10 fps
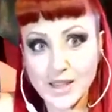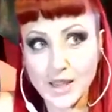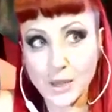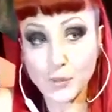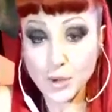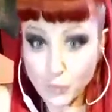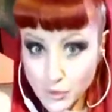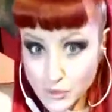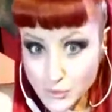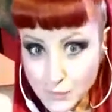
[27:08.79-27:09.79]
when I
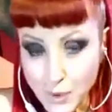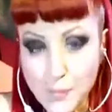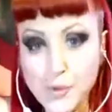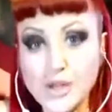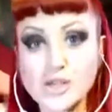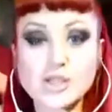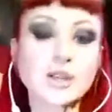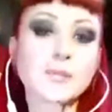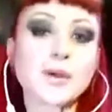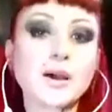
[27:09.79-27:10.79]
was doing my
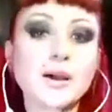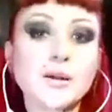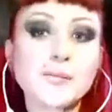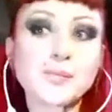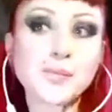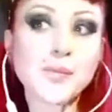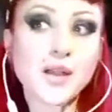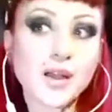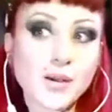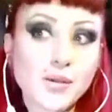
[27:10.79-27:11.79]
apprenticeship,
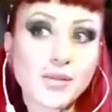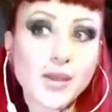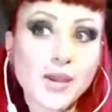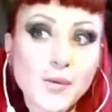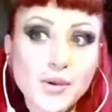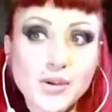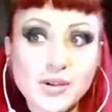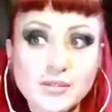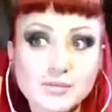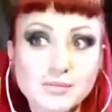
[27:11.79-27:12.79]
there
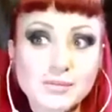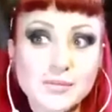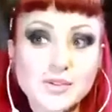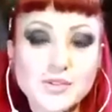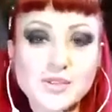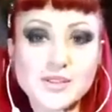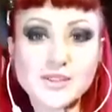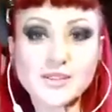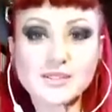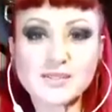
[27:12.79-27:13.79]
were mistresses
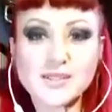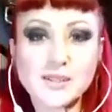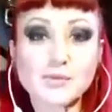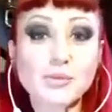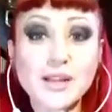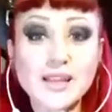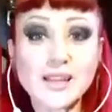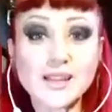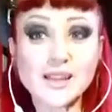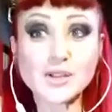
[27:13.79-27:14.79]
that didn't
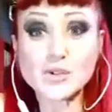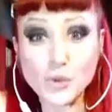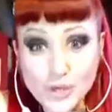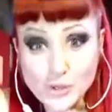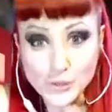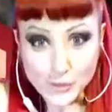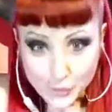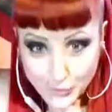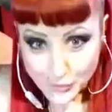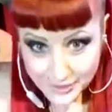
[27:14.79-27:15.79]
really enjoy doing
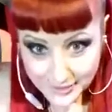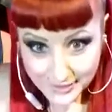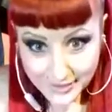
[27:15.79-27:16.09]
cross dresses.